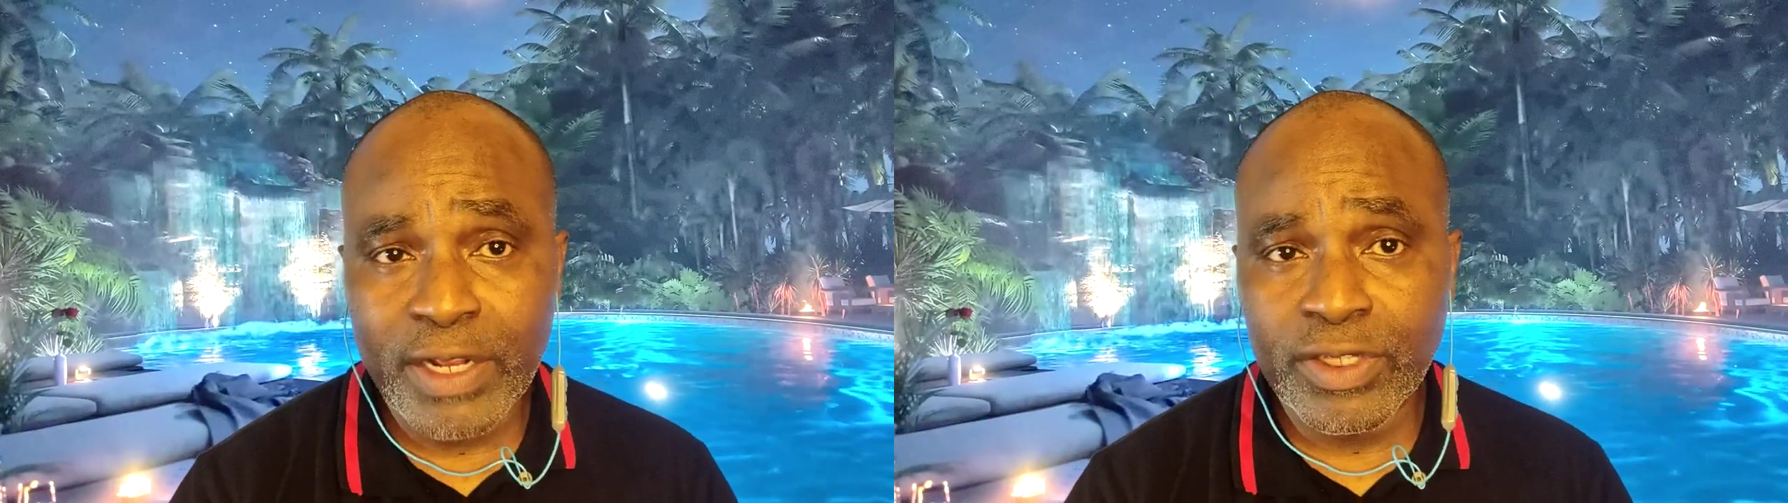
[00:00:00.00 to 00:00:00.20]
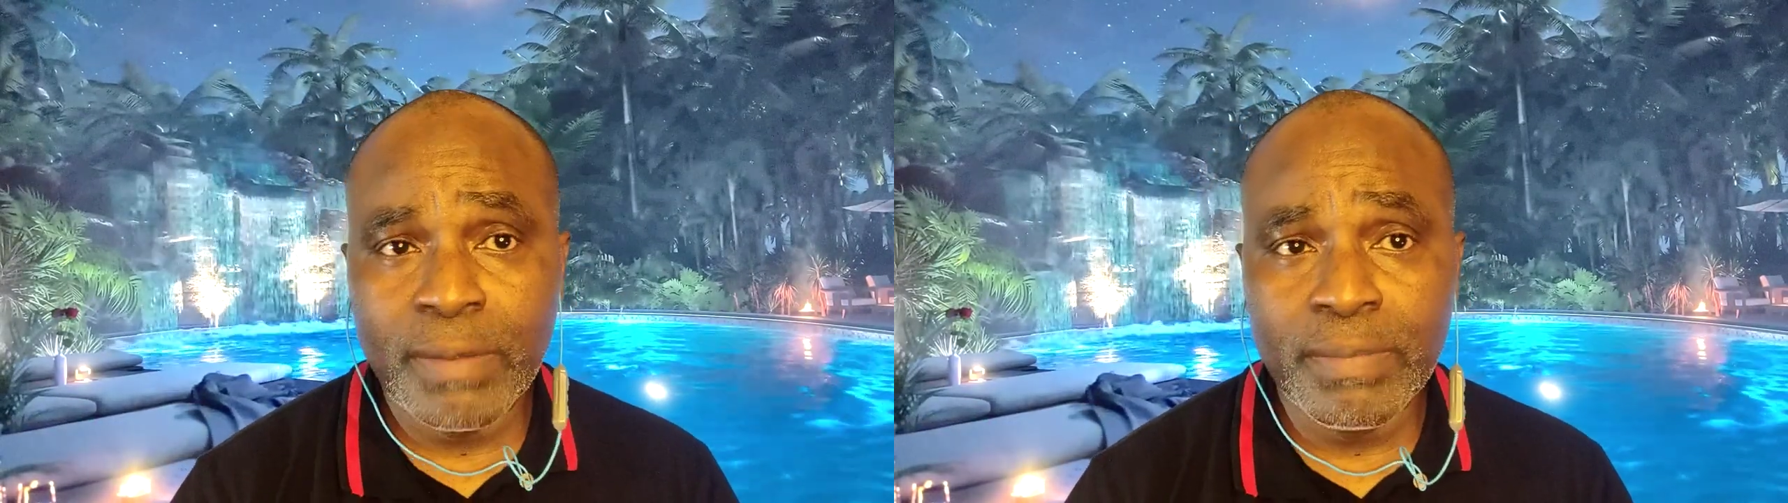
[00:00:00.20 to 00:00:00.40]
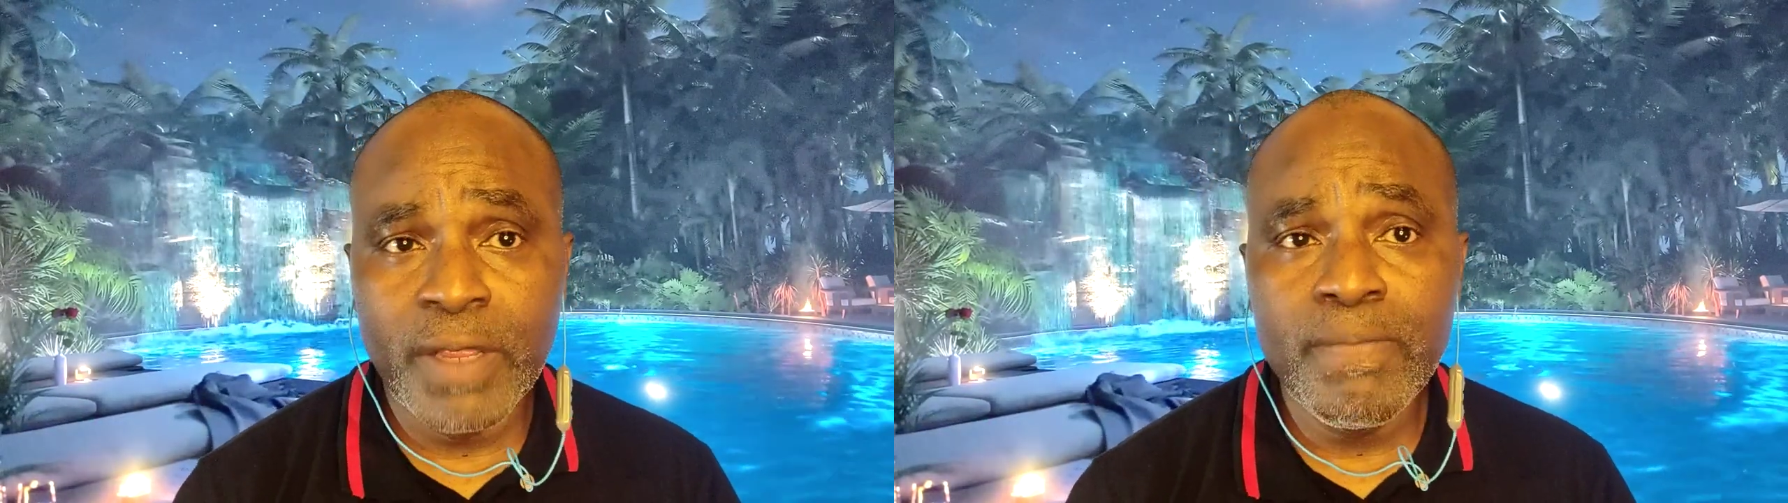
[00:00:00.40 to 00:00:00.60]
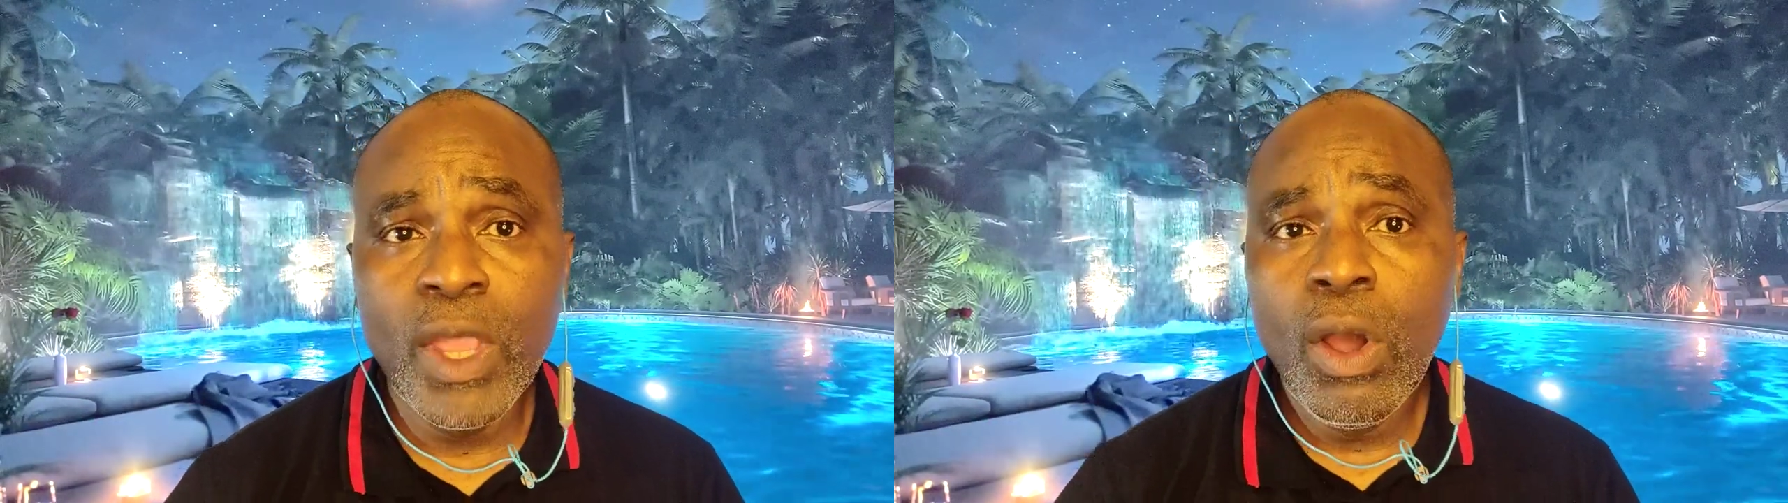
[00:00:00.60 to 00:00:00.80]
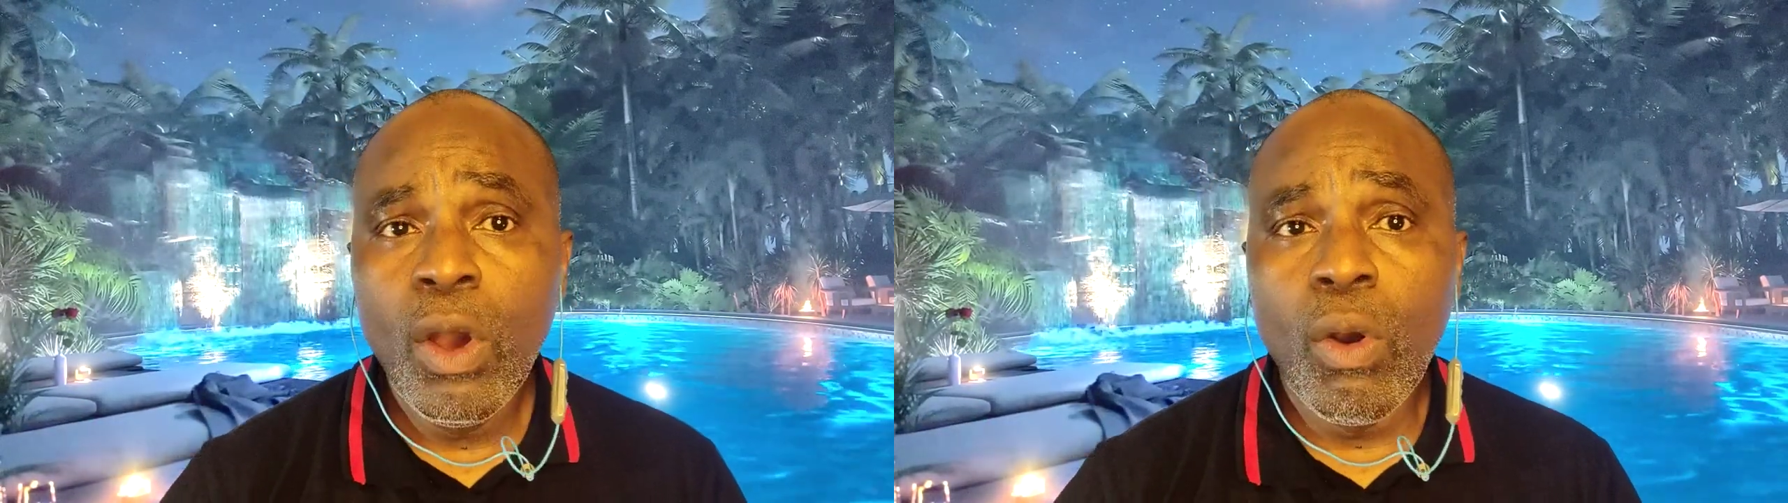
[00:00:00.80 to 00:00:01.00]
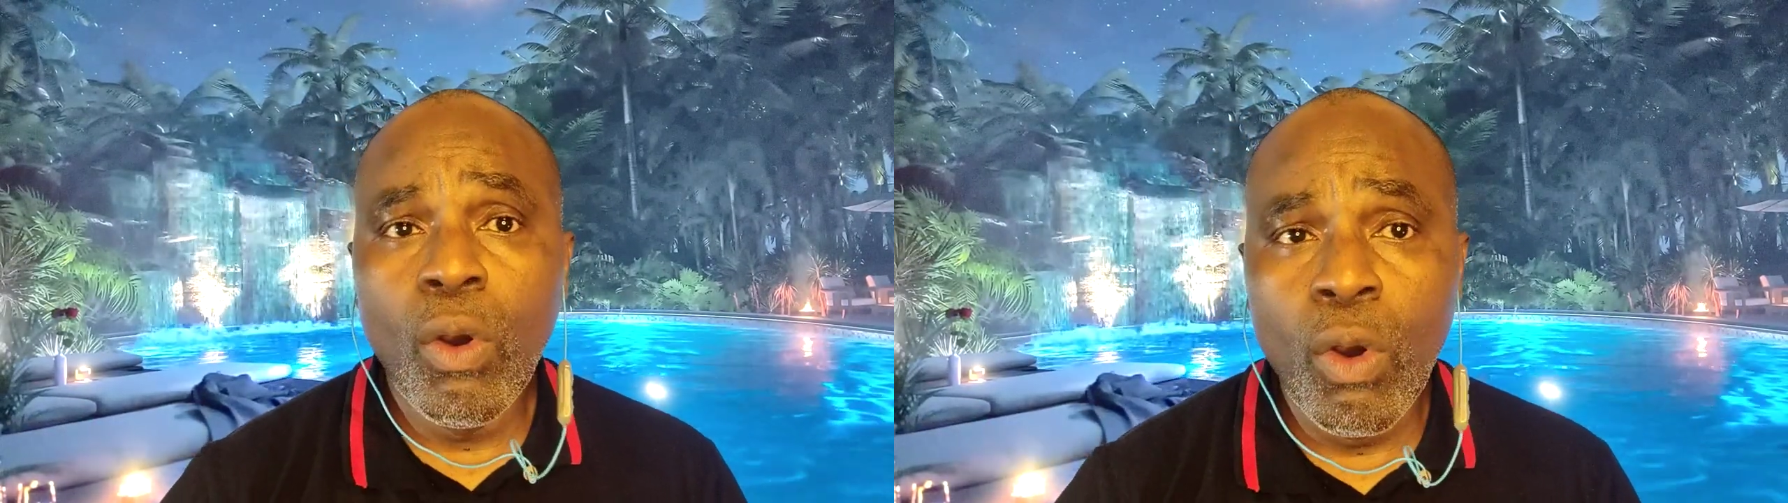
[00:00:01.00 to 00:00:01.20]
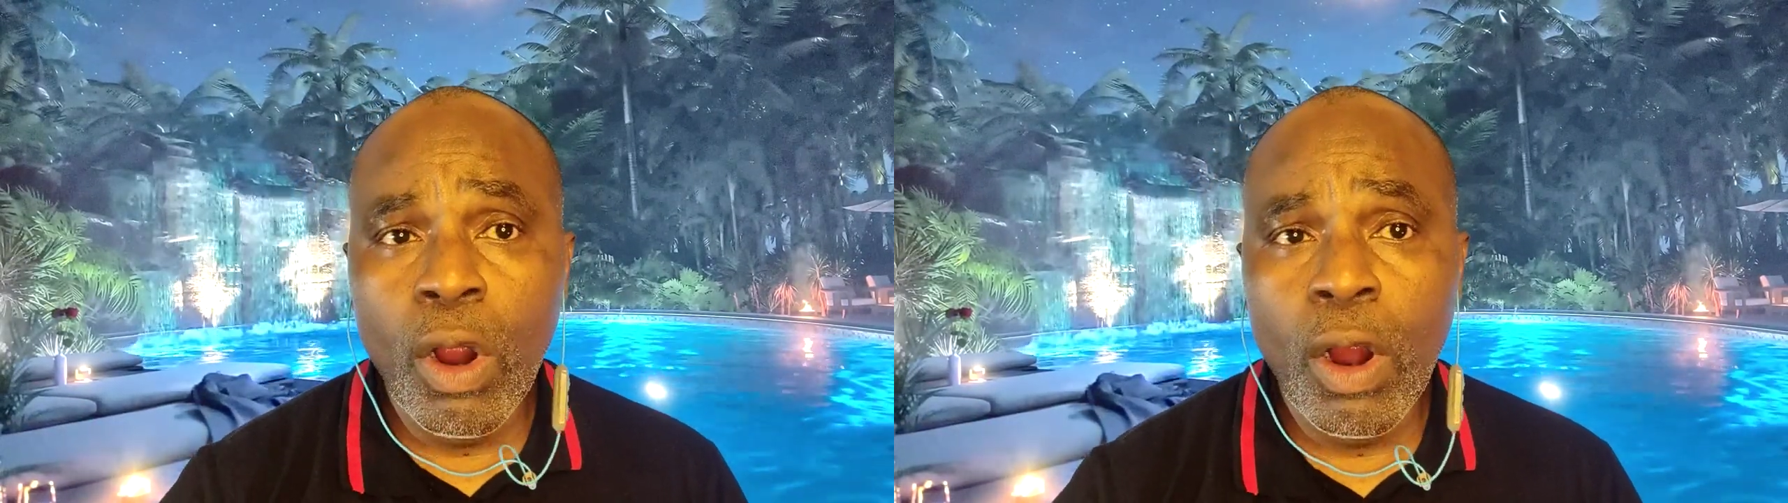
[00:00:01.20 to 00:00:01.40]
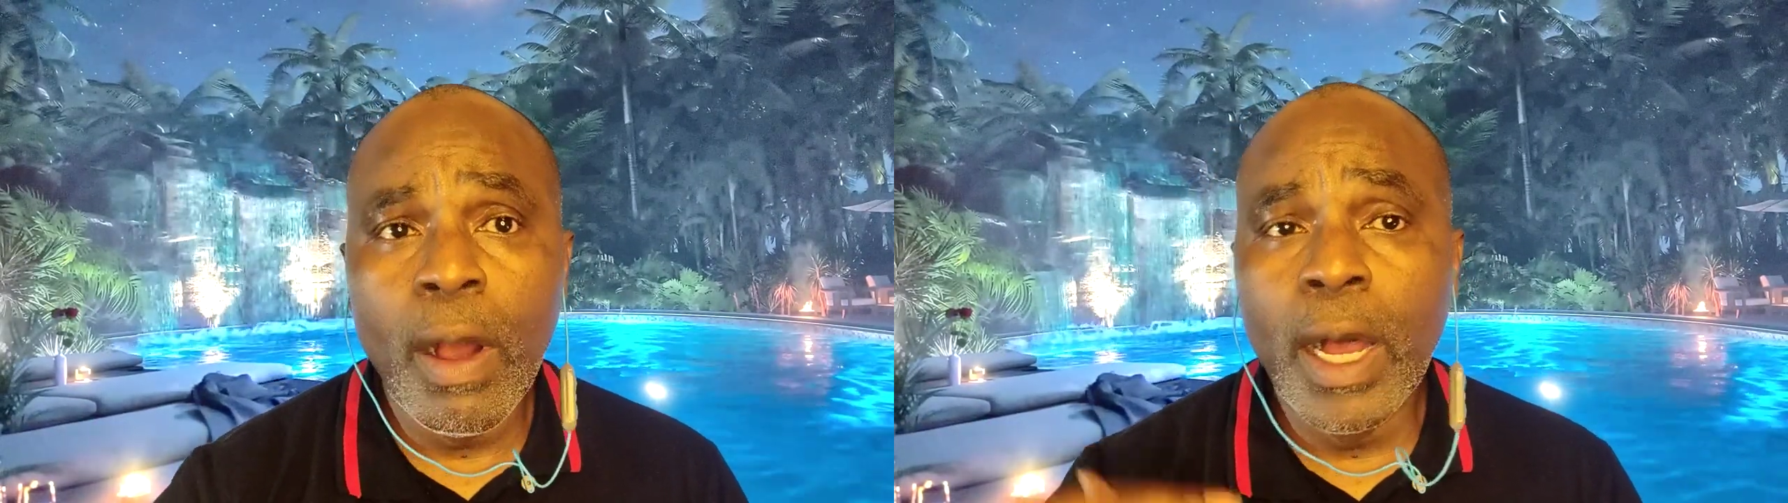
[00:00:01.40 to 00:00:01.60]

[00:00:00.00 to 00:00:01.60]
something or,